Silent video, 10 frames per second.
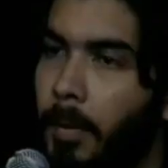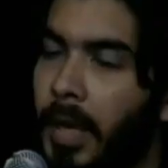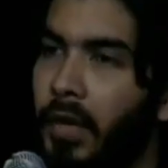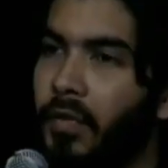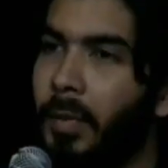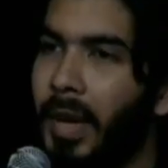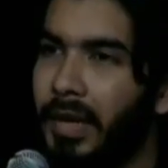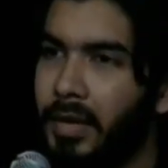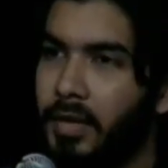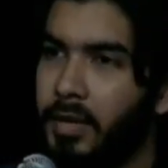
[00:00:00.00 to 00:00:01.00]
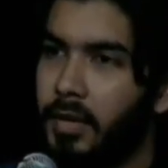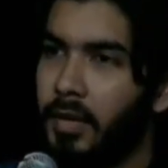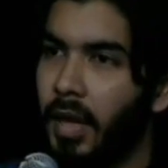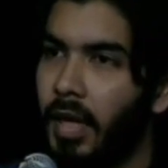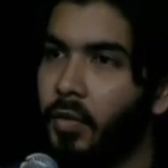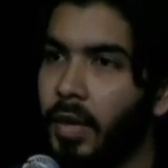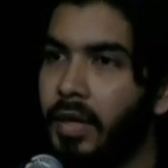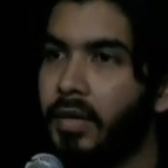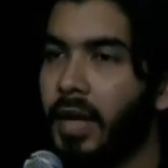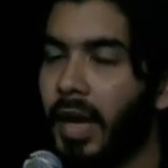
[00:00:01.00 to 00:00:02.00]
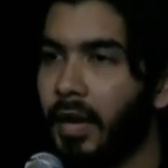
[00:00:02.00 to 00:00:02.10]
many of the panelists, as well as the